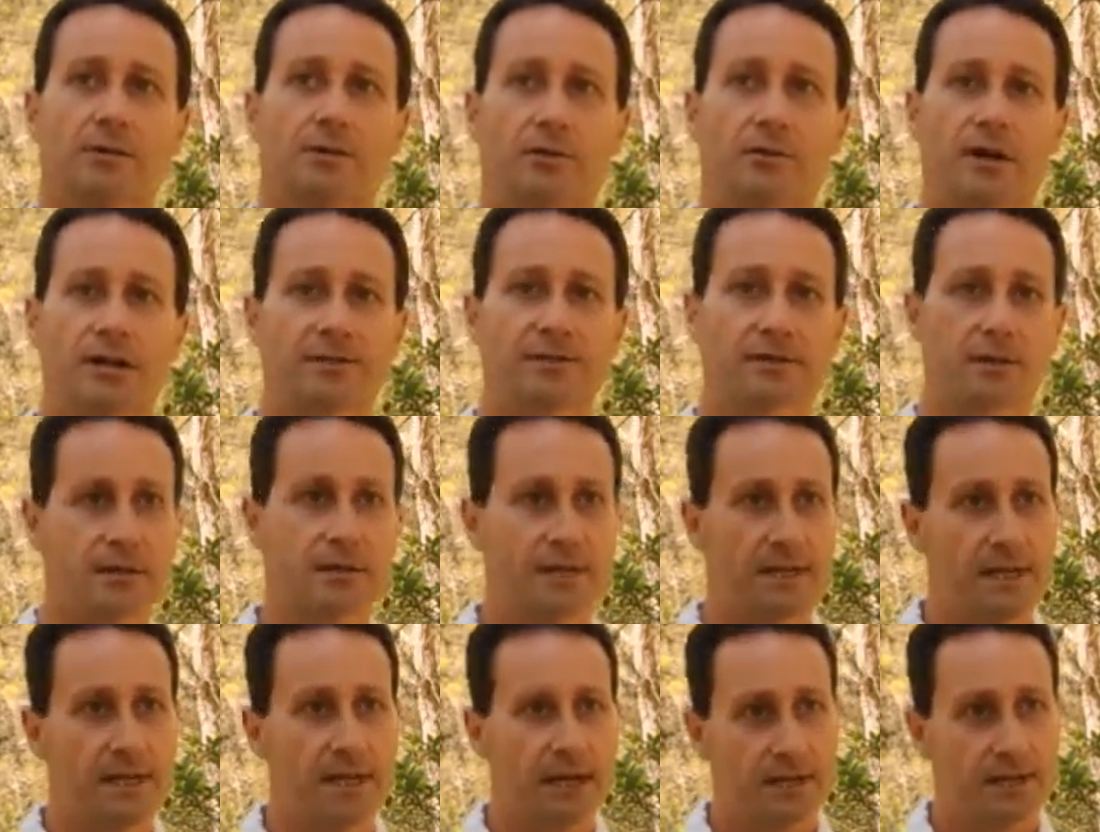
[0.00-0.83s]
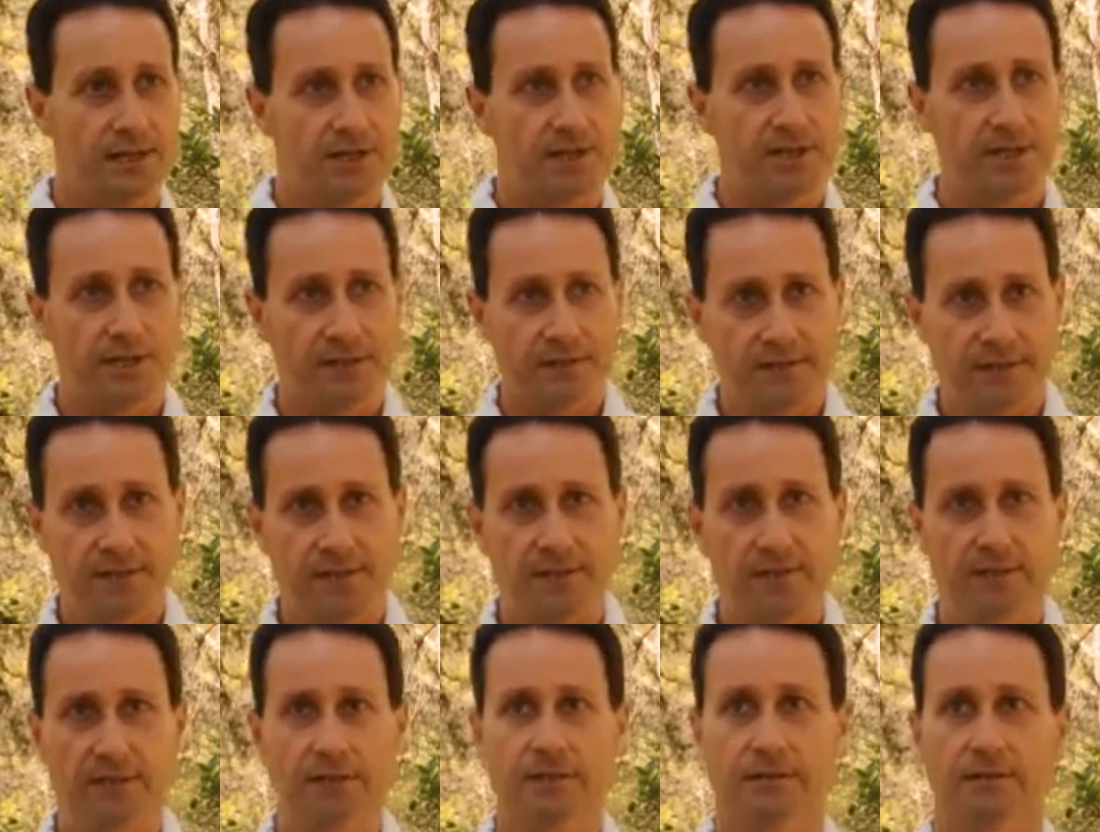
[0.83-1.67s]
gradually I
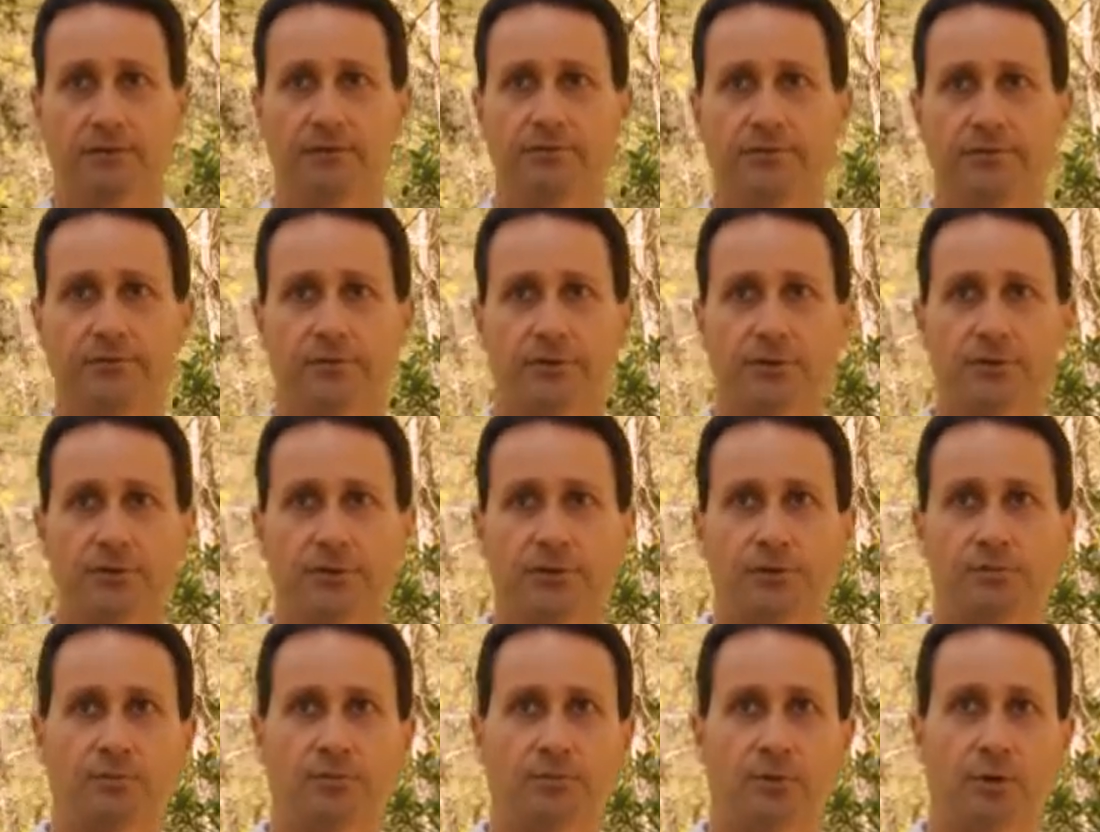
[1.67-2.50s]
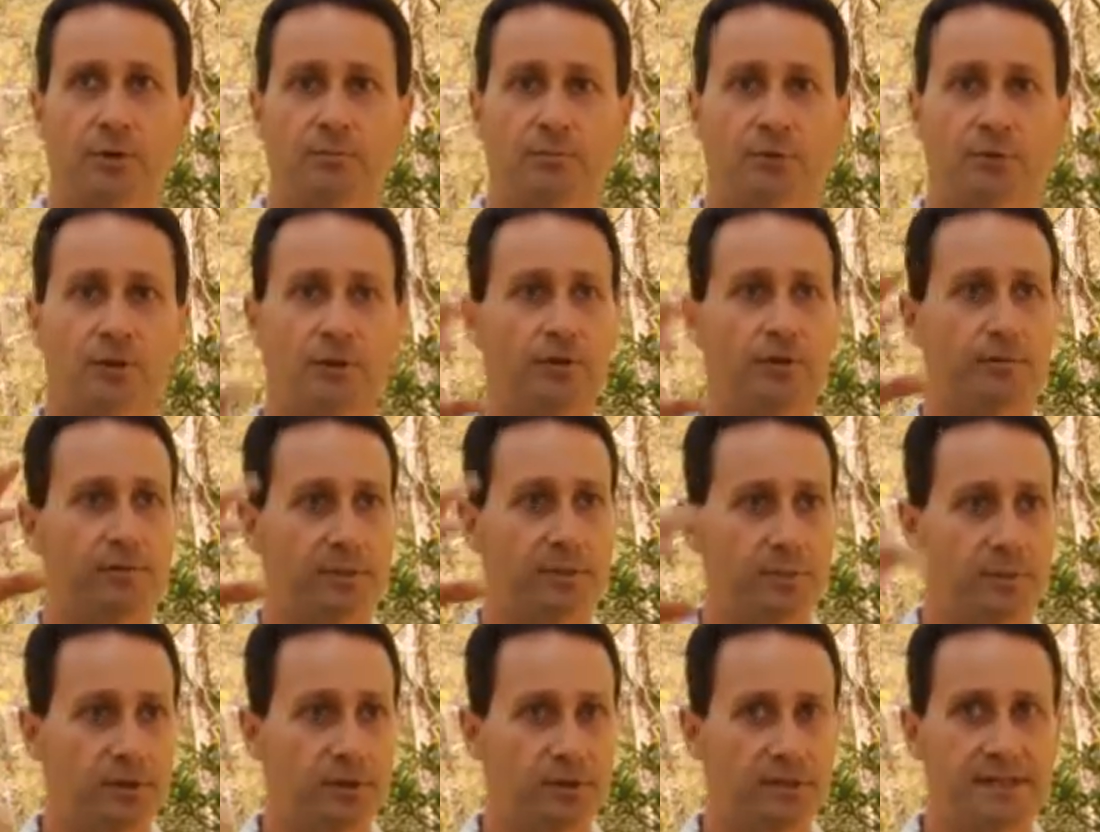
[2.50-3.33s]
shifted first from
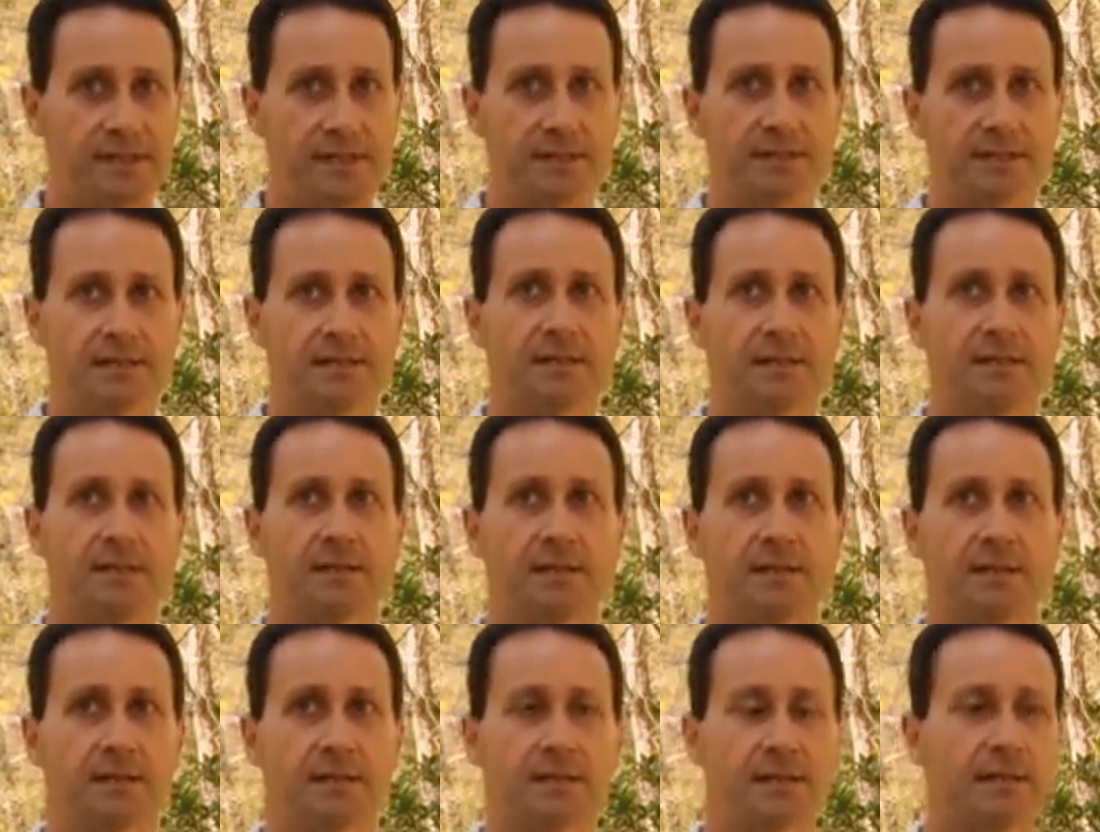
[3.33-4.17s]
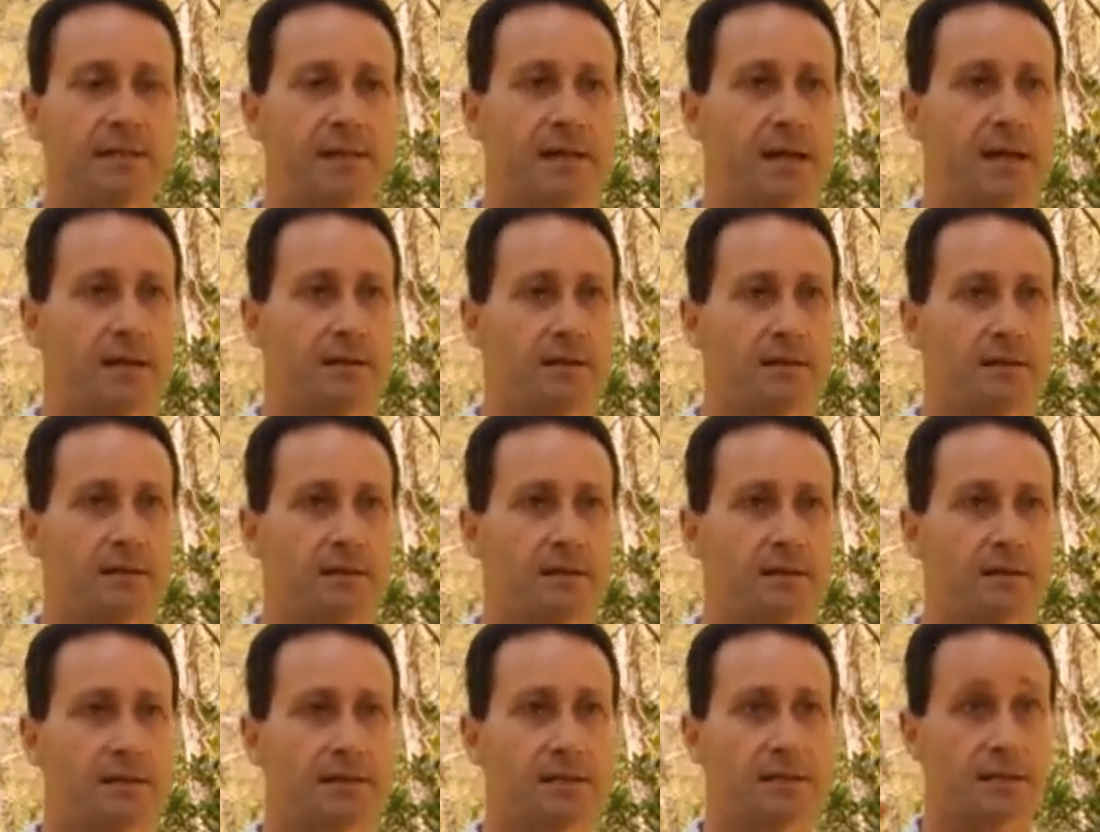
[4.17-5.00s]
remote sensing, then
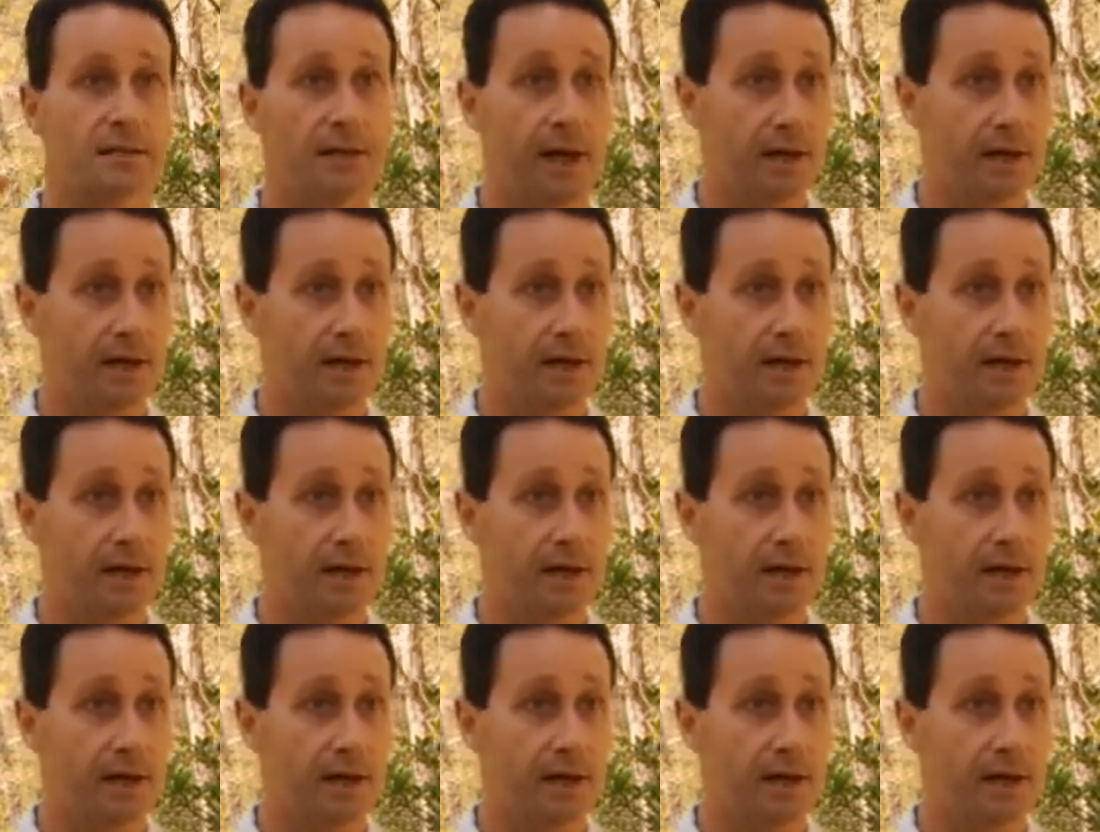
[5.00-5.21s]
in